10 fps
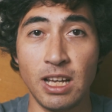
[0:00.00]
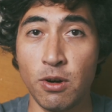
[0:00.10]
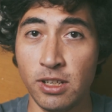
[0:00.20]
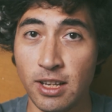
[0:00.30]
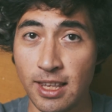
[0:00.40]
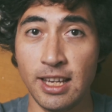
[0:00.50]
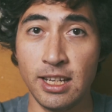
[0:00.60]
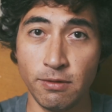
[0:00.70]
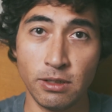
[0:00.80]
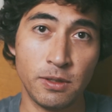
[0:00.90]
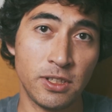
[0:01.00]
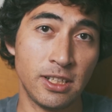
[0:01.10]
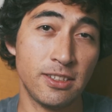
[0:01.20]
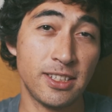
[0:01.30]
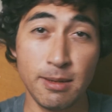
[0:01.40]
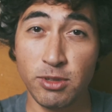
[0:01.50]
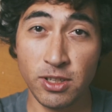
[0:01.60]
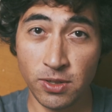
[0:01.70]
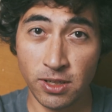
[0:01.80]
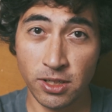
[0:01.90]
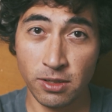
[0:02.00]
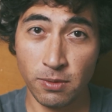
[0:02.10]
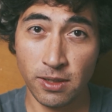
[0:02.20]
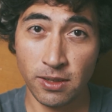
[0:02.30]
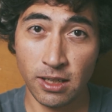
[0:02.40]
Now on the other hand, if I was in the same situation with